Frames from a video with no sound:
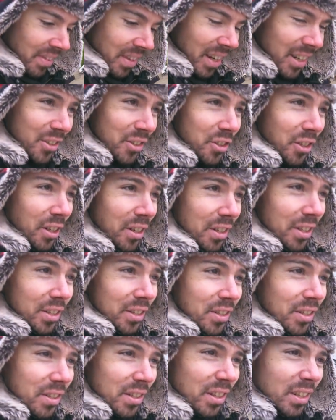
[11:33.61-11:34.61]
I saw
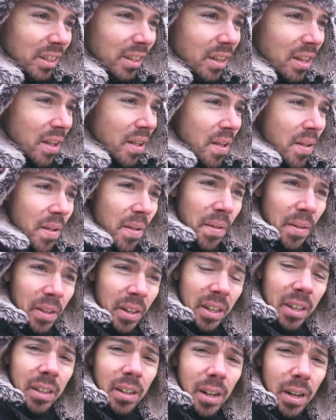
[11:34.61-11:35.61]
this,
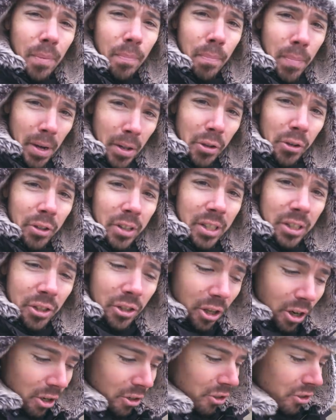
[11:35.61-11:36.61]
a mother and
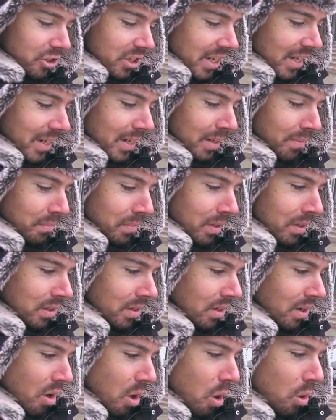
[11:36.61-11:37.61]
daughter team
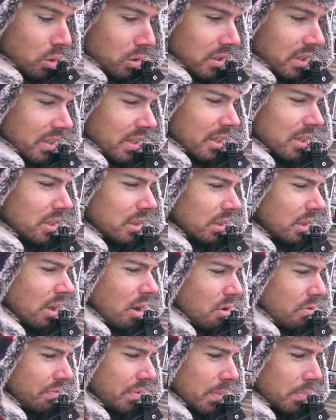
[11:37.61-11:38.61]
holding this
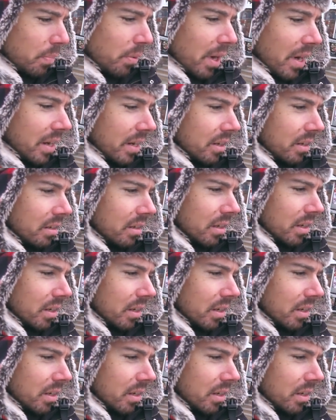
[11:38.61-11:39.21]
loaf of bread.